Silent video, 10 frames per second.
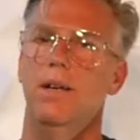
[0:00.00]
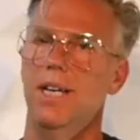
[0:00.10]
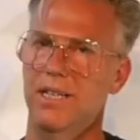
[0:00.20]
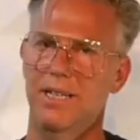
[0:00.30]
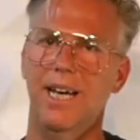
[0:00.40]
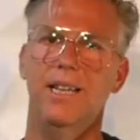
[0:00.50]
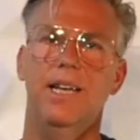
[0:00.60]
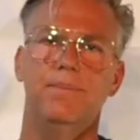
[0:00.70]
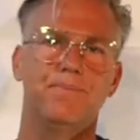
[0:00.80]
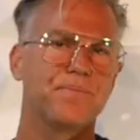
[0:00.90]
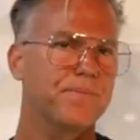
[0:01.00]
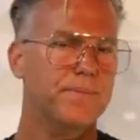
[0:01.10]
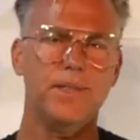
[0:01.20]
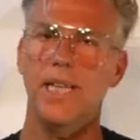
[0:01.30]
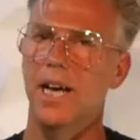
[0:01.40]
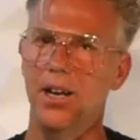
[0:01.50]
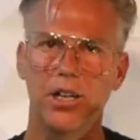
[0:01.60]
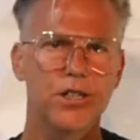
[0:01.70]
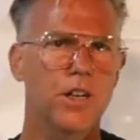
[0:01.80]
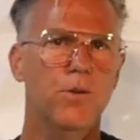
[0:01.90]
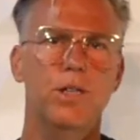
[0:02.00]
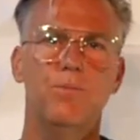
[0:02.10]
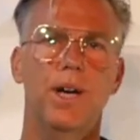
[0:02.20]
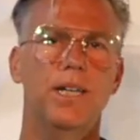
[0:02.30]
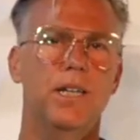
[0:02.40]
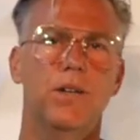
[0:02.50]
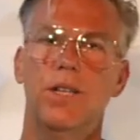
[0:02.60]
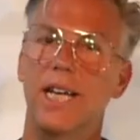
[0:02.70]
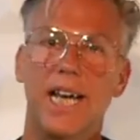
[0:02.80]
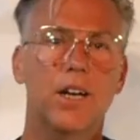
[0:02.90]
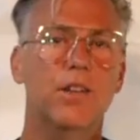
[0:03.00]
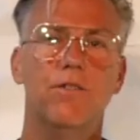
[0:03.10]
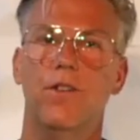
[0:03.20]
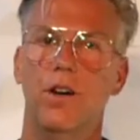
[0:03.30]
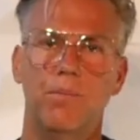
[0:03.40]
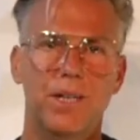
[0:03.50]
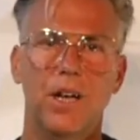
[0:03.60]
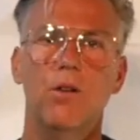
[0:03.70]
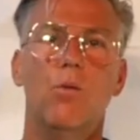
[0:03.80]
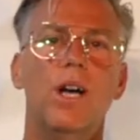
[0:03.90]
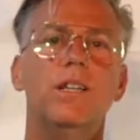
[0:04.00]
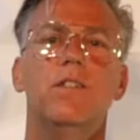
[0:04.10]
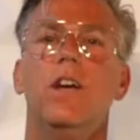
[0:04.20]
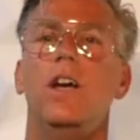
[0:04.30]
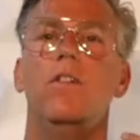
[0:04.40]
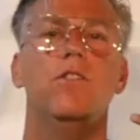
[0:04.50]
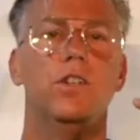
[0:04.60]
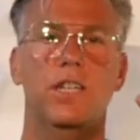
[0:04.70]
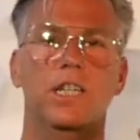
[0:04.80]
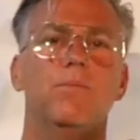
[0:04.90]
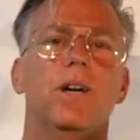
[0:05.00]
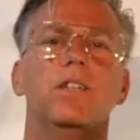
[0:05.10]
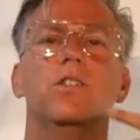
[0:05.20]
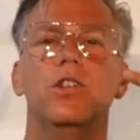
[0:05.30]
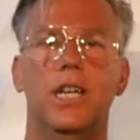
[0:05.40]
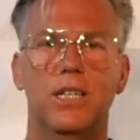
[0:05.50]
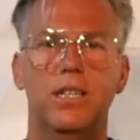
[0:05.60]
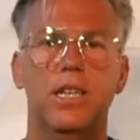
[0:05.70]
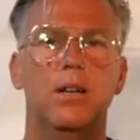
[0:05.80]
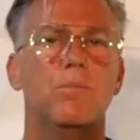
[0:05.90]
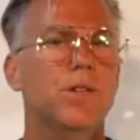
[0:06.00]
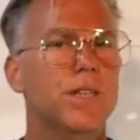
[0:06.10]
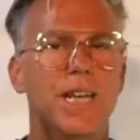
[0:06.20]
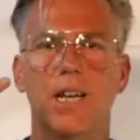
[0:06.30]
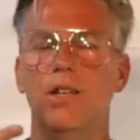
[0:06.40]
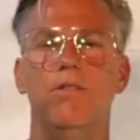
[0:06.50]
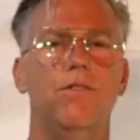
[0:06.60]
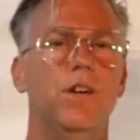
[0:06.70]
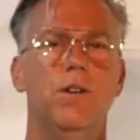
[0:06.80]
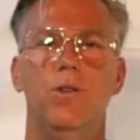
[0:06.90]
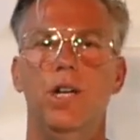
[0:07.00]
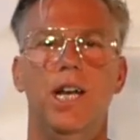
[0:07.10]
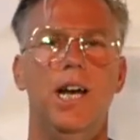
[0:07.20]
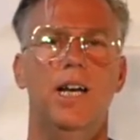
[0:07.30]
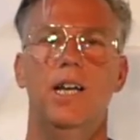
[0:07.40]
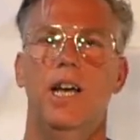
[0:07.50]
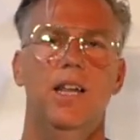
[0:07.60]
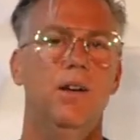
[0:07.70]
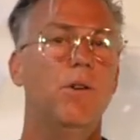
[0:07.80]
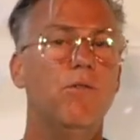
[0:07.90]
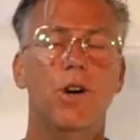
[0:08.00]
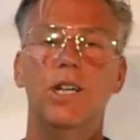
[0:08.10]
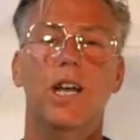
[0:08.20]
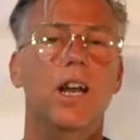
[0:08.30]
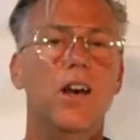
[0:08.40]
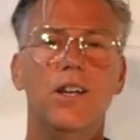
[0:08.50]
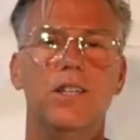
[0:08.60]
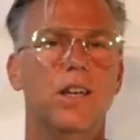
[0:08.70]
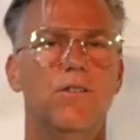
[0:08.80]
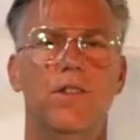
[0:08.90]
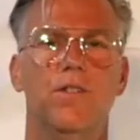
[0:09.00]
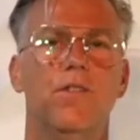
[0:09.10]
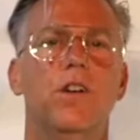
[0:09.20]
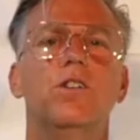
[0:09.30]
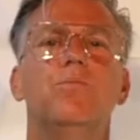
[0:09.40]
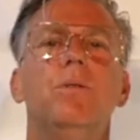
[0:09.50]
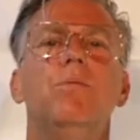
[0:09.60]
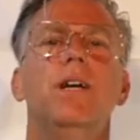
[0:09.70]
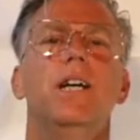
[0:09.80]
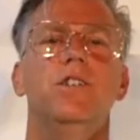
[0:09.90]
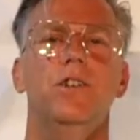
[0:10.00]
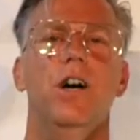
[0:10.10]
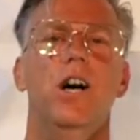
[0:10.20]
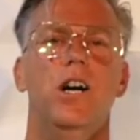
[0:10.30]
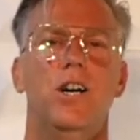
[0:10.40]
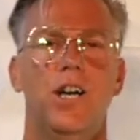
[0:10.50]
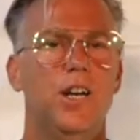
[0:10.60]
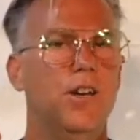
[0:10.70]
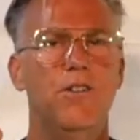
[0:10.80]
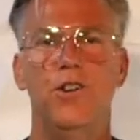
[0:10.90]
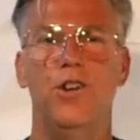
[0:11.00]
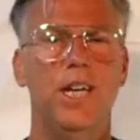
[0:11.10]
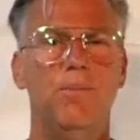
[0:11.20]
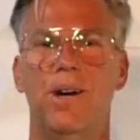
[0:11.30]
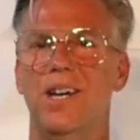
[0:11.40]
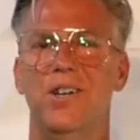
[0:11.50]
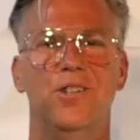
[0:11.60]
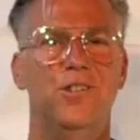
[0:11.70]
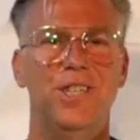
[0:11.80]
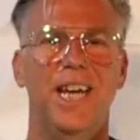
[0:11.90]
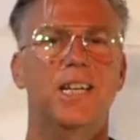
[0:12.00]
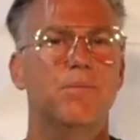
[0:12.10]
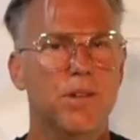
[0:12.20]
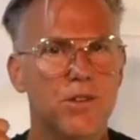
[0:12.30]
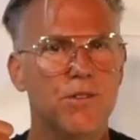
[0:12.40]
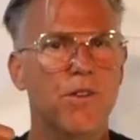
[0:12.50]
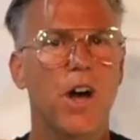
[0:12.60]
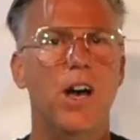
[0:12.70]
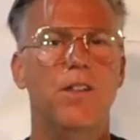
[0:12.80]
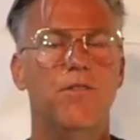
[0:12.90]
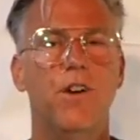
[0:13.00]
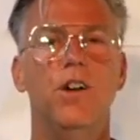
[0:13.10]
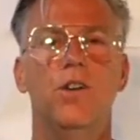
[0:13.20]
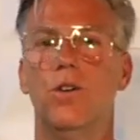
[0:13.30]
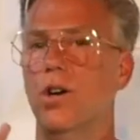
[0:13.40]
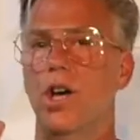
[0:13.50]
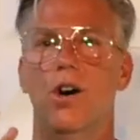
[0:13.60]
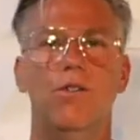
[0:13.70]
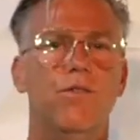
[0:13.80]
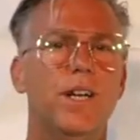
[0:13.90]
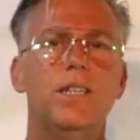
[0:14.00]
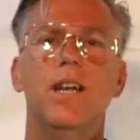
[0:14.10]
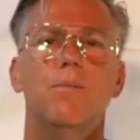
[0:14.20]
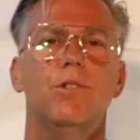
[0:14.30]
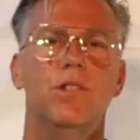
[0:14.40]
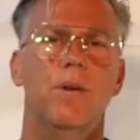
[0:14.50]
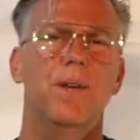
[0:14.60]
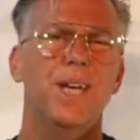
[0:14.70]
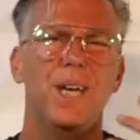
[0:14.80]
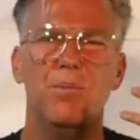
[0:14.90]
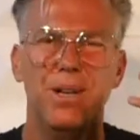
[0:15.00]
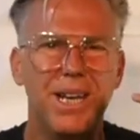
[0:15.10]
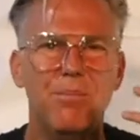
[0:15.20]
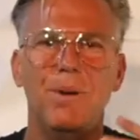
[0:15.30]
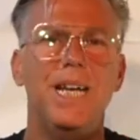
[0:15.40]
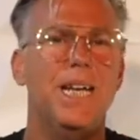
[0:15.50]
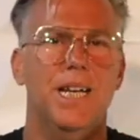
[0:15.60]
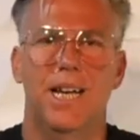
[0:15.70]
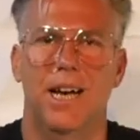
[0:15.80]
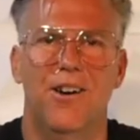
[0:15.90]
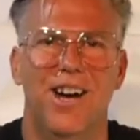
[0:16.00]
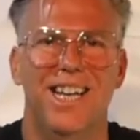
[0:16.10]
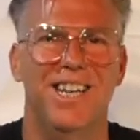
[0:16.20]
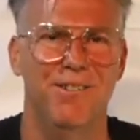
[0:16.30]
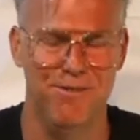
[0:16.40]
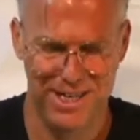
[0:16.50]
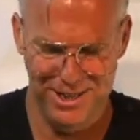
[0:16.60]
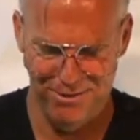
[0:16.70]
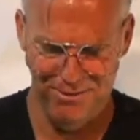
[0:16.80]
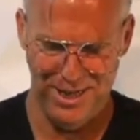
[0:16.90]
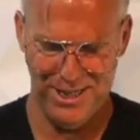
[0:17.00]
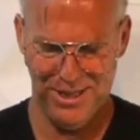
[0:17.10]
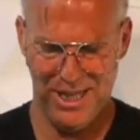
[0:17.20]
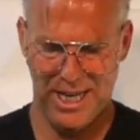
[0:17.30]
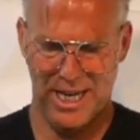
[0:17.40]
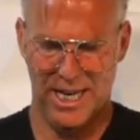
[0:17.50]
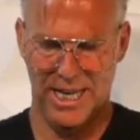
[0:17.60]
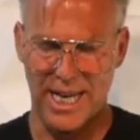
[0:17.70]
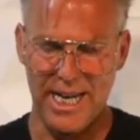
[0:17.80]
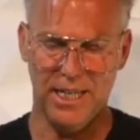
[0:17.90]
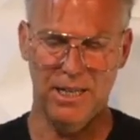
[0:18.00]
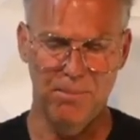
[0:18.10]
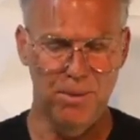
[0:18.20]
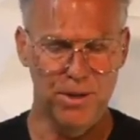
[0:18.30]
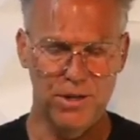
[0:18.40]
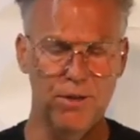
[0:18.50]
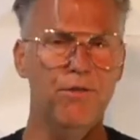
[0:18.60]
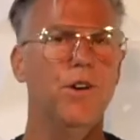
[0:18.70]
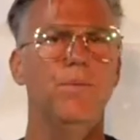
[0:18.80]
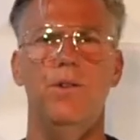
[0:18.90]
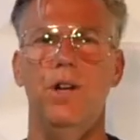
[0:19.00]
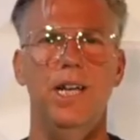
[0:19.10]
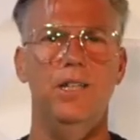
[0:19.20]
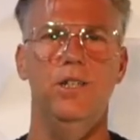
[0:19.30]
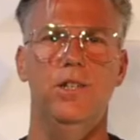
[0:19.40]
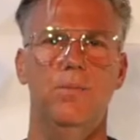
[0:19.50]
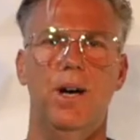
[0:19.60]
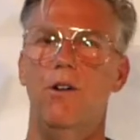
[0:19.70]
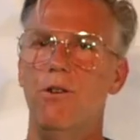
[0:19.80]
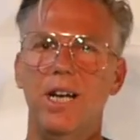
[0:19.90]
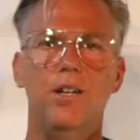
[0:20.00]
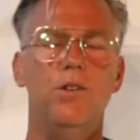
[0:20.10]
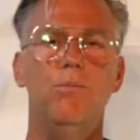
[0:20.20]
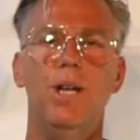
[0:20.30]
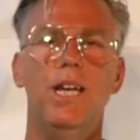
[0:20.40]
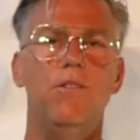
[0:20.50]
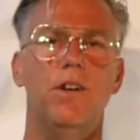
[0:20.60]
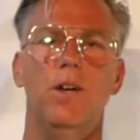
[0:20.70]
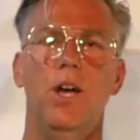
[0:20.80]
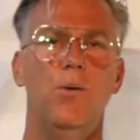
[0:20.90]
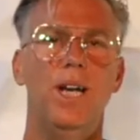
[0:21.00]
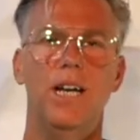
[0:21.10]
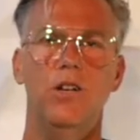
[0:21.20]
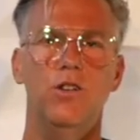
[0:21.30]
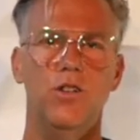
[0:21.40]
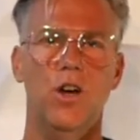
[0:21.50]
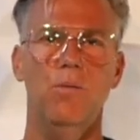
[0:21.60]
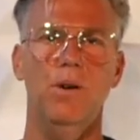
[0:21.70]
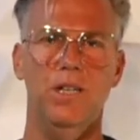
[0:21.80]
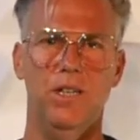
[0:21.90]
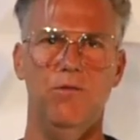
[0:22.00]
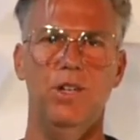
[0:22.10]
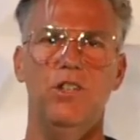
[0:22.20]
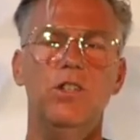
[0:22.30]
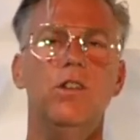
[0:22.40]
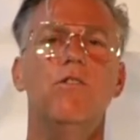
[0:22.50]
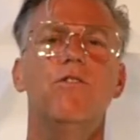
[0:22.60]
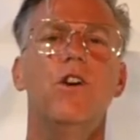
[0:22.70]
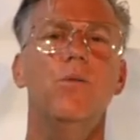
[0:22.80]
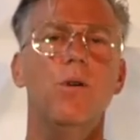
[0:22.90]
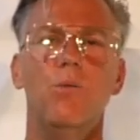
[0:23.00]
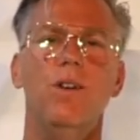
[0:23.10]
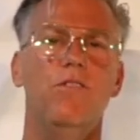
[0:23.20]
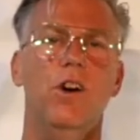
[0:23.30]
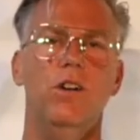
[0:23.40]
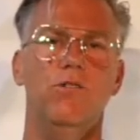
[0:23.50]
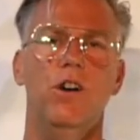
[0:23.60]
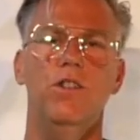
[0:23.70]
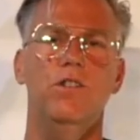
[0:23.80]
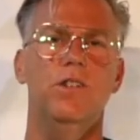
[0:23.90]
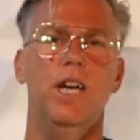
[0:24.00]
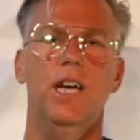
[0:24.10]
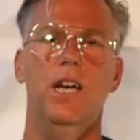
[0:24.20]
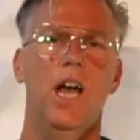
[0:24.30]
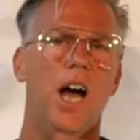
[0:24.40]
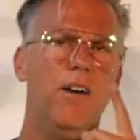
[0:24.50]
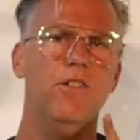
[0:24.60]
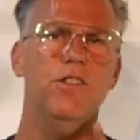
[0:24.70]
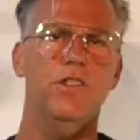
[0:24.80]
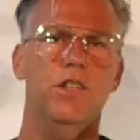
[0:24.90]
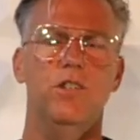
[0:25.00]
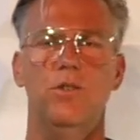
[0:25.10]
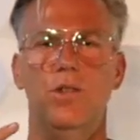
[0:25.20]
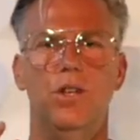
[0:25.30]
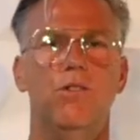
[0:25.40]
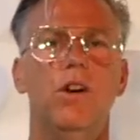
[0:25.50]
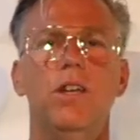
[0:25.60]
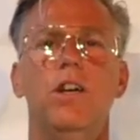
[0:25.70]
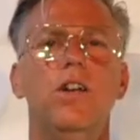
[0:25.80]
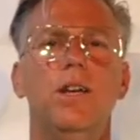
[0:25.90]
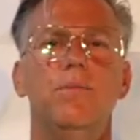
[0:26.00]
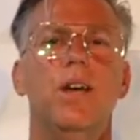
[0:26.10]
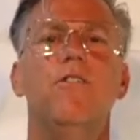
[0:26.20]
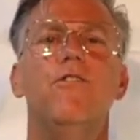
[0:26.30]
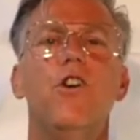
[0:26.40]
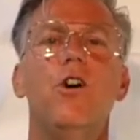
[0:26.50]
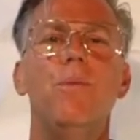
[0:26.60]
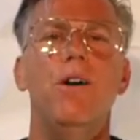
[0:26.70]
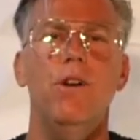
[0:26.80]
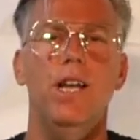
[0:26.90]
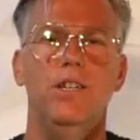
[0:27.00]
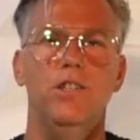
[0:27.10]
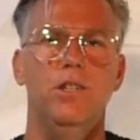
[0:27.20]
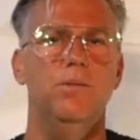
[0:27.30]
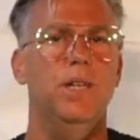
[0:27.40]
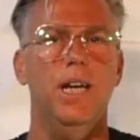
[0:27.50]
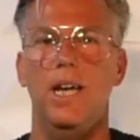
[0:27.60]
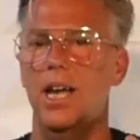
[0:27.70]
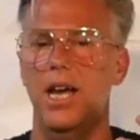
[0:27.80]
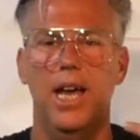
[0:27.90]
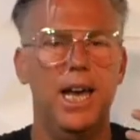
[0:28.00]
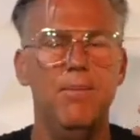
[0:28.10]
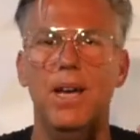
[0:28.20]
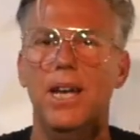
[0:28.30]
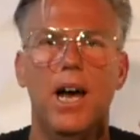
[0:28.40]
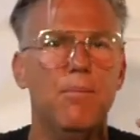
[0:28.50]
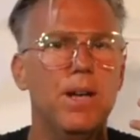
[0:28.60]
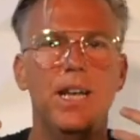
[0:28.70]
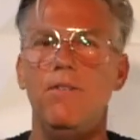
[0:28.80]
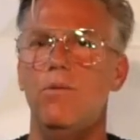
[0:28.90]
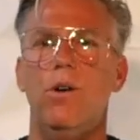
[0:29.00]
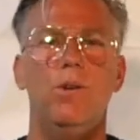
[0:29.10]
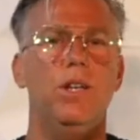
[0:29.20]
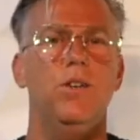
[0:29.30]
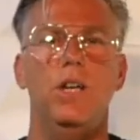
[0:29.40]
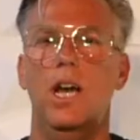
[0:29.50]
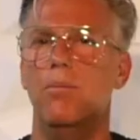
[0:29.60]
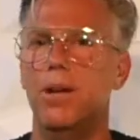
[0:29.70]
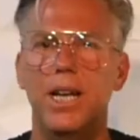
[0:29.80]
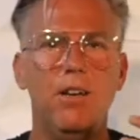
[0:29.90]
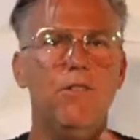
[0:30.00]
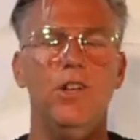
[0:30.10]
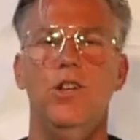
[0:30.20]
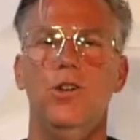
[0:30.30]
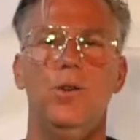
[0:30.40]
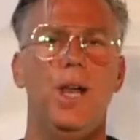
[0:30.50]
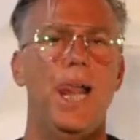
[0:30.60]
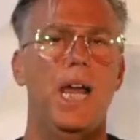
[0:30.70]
In saying that, I know it's not always practical, then get on the phone, but don't wait for six months till you can see that person. Get on the phone and work it out. I think we've worked out a lot of stuff on the phone because people catch your heart, not through email, through text, but through phone call or FaceTime or something, but immediately, all right, and face to face then it's important to affirm the relationship. I really do believe it. We can do so much if we just affirm what we've got rather than say, hey, I've got this issue with you. Rather go and affirm our relationship. Say, hey, man, I believe in what we're doing. I believe in you.